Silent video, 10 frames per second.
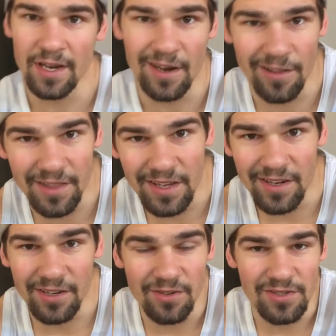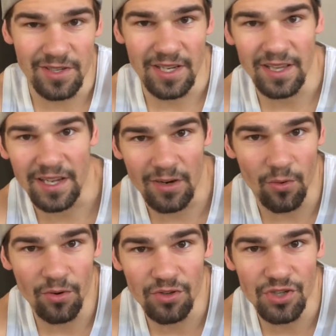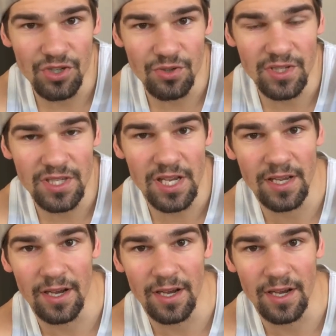Another thing you can do is you can get like orange juice,